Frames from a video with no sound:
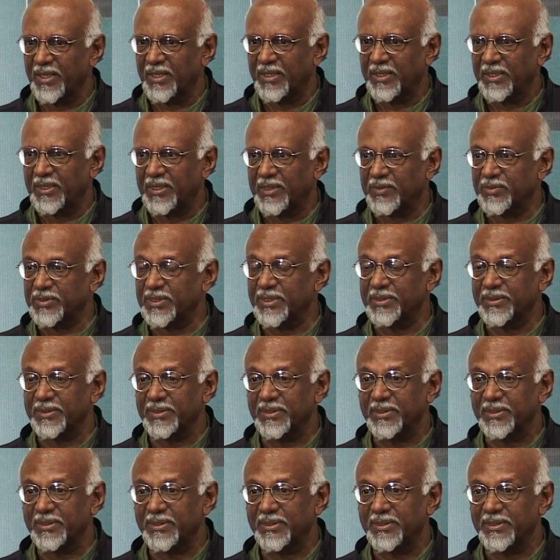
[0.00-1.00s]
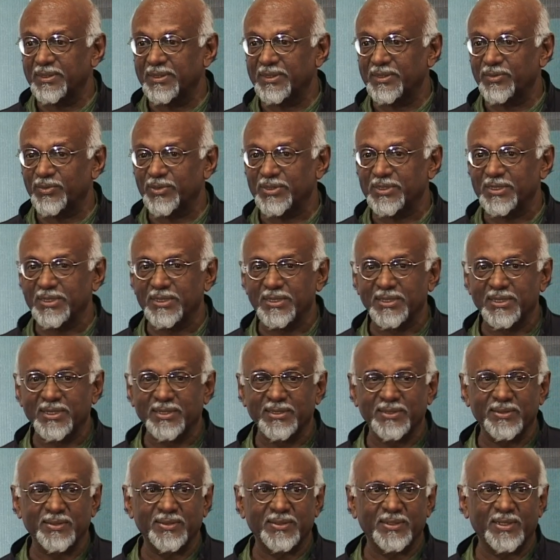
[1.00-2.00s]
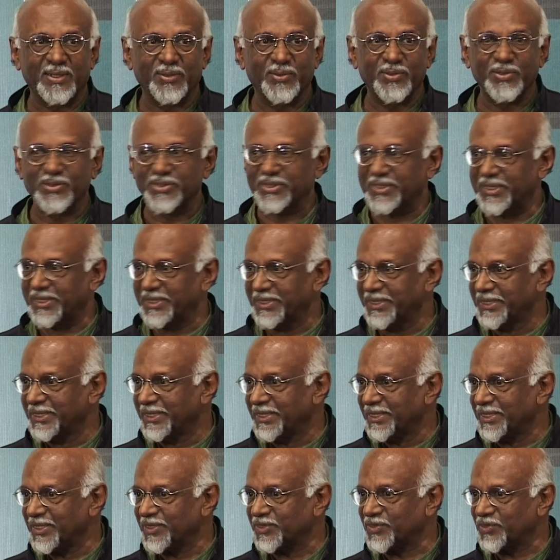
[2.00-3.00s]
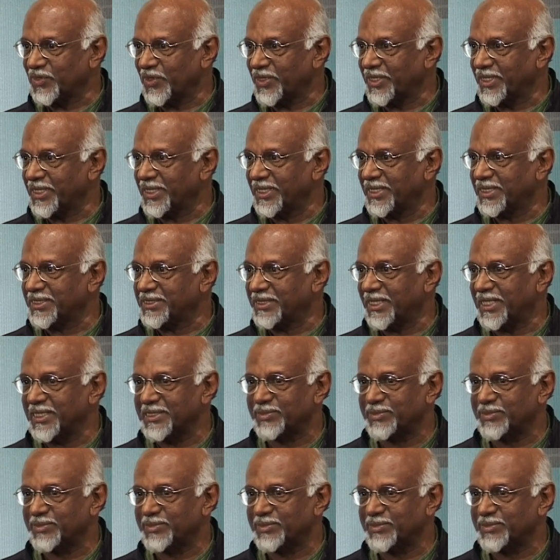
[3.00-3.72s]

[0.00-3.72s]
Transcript: It was a how do you say, historically charged